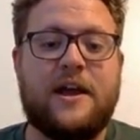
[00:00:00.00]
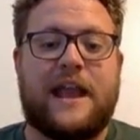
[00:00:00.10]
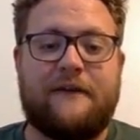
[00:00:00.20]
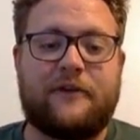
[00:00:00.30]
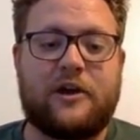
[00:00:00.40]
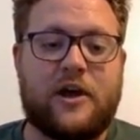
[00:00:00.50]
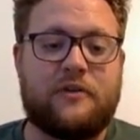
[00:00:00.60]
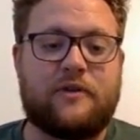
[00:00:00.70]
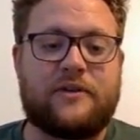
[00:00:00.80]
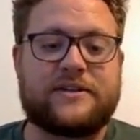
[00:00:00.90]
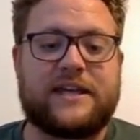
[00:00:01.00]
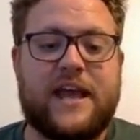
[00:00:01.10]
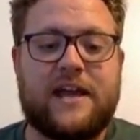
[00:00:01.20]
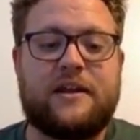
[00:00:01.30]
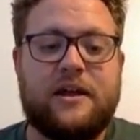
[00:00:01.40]
Now, if I go ahead and run this
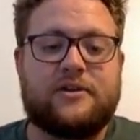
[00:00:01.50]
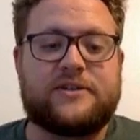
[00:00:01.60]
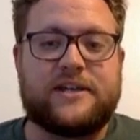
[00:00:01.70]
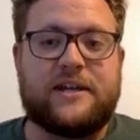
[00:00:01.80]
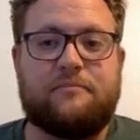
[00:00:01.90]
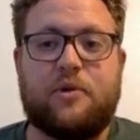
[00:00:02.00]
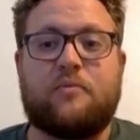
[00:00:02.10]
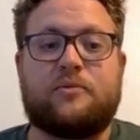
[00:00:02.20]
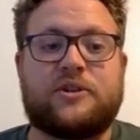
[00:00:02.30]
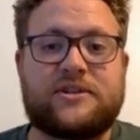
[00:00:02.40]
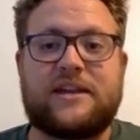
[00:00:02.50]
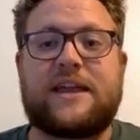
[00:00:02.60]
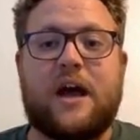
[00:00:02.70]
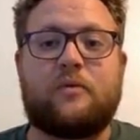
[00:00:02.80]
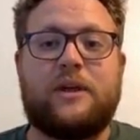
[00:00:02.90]
again, you'll see, boom, just like
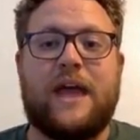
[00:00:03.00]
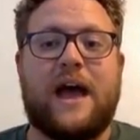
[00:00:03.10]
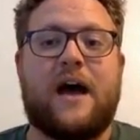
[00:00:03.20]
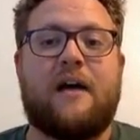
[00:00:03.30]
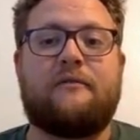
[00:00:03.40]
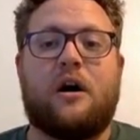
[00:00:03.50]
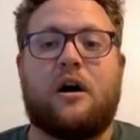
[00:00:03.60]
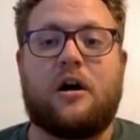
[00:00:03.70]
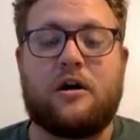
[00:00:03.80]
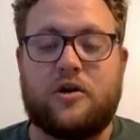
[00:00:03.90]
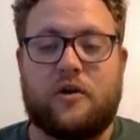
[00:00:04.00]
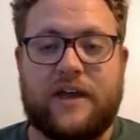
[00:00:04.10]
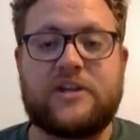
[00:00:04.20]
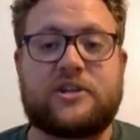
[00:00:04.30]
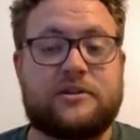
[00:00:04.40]
that, we have our notification.